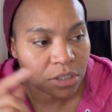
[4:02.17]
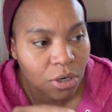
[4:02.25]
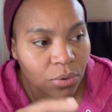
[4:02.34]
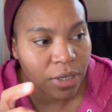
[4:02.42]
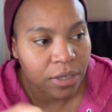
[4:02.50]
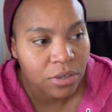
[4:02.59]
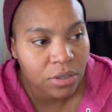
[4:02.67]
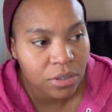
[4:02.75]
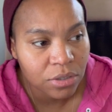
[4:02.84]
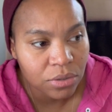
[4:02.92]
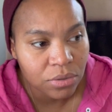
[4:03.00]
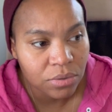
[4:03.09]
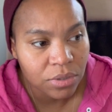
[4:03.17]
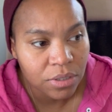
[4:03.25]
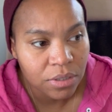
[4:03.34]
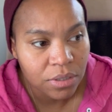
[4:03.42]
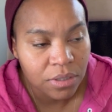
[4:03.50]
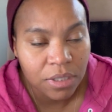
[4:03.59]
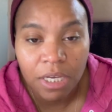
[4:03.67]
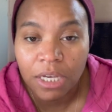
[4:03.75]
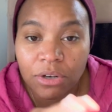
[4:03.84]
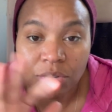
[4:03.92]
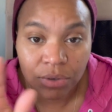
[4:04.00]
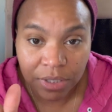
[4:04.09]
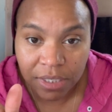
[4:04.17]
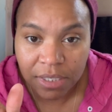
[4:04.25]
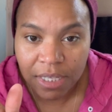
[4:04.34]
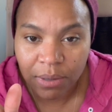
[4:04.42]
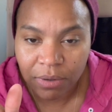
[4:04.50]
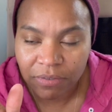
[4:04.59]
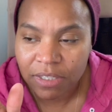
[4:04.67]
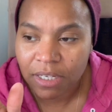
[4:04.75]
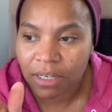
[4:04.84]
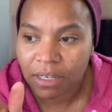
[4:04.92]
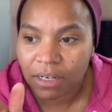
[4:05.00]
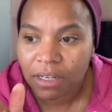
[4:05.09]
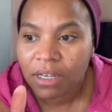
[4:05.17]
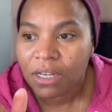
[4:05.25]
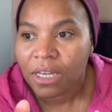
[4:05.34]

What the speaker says: don't include the increases that we've seen